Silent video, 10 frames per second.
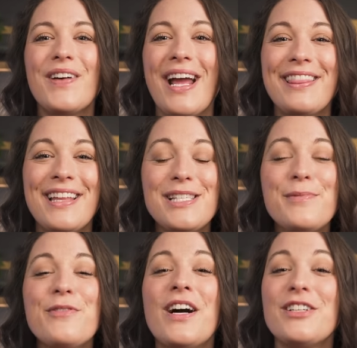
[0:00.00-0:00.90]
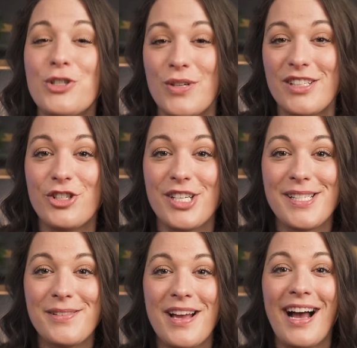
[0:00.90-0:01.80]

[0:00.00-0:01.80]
All right, let's move on to toiletries.